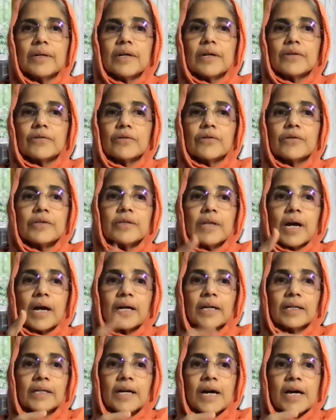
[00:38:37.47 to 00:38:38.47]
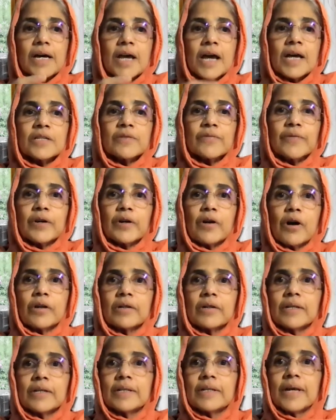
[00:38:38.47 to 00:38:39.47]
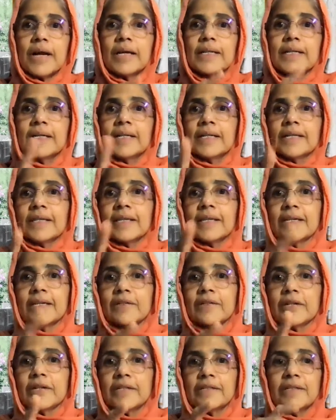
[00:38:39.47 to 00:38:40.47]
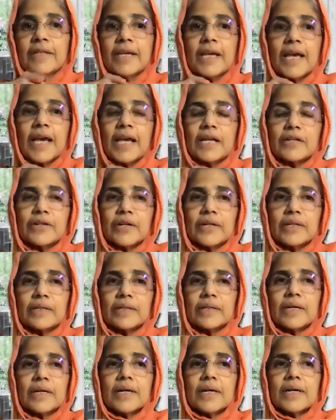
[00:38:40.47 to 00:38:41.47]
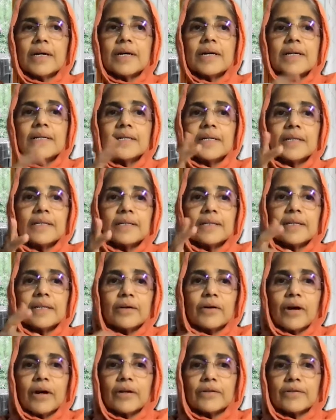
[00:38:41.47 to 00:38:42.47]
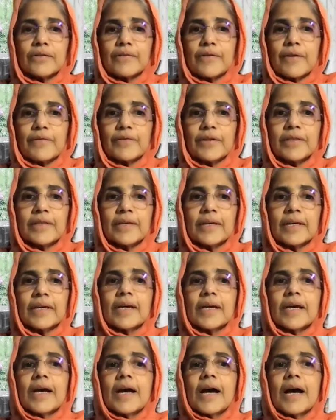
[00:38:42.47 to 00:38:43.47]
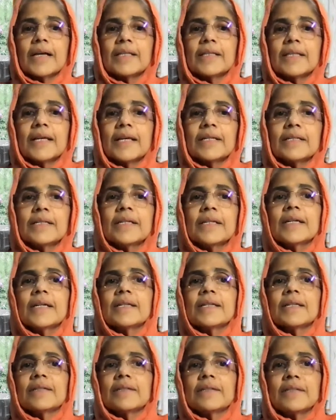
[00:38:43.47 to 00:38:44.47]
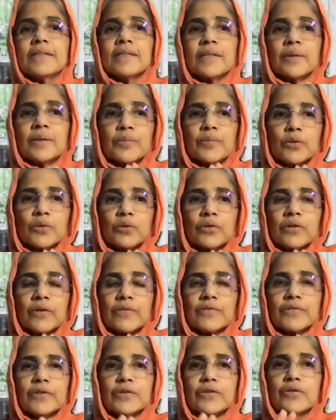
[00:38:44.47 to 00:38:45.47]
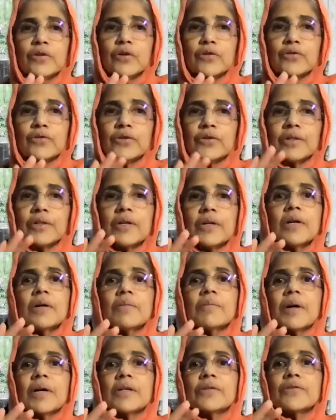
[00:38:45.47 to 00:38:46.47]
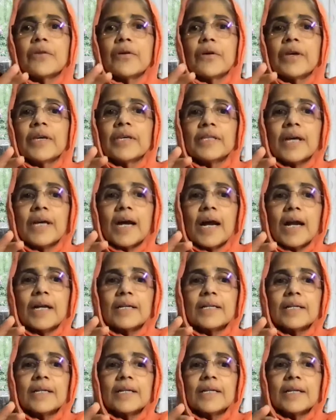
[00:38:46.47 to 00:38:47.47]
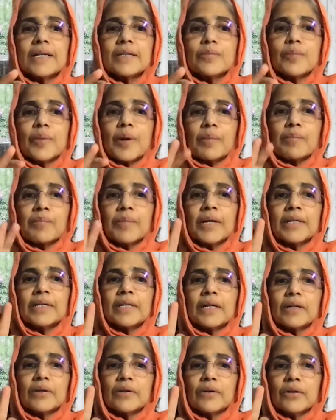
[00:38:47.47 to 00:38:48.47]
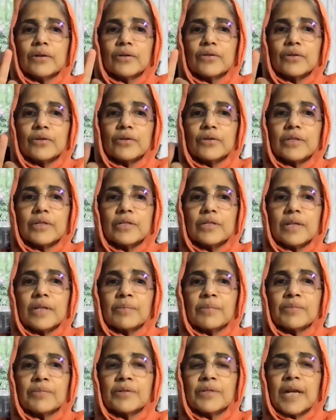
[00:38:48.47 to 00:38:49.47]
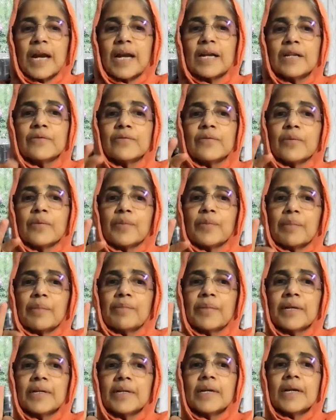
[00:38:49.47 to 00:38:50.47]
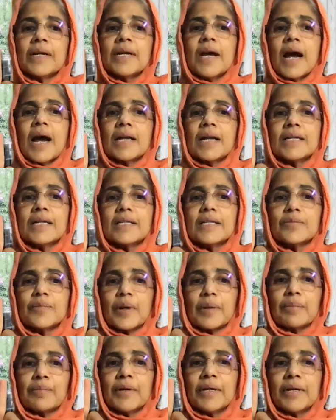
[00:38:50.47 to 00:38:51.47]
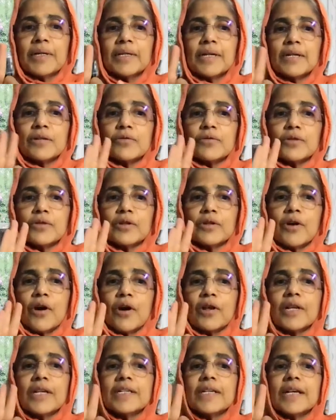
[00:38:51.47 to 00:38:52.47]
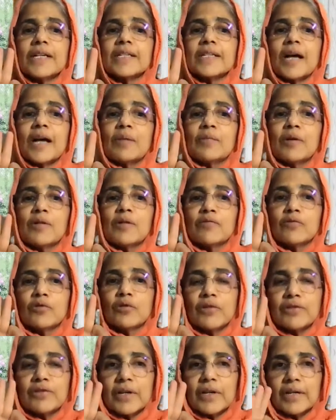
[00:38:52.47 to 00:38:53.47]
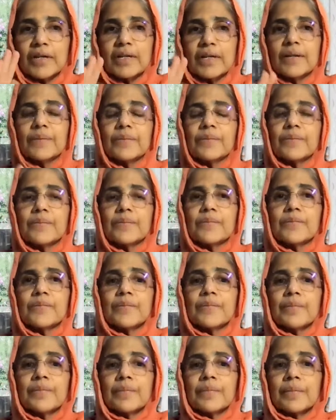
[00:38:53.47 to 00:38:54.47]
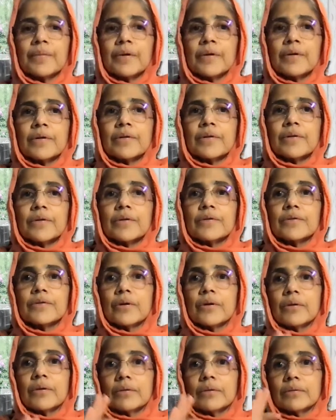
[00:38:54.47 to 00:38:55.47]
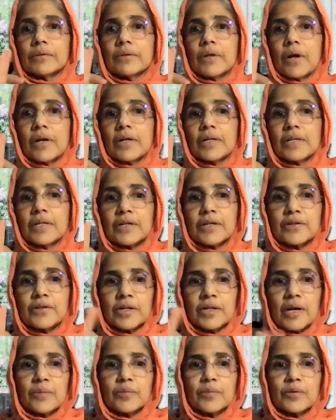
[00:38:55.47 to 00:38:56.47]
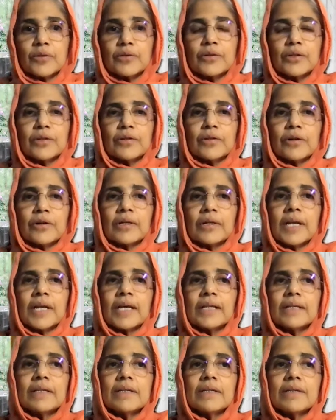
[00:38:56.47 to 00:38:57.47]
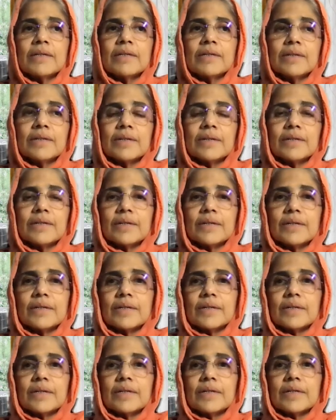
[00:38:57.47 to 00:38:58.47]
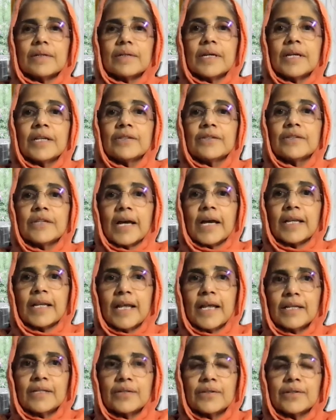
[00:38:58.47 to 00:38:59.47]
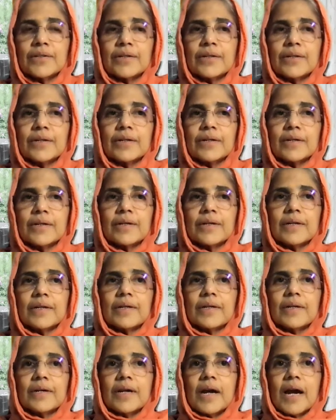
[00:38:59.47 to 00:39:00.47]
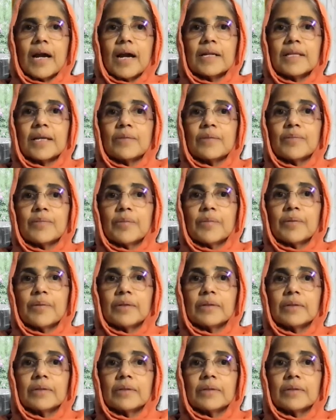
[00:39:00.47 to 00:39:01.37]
So this ahankara has forgotten that. It thinks it is the agent, it is the cause of everything, and then it is disabused of this notion by showing that it is Brahman alone. So this thumb stands for Brahman, and it is Brahman, and so the knowledge has come a full circle. So Lord Dakshinamurti taught like this, in silence, and then people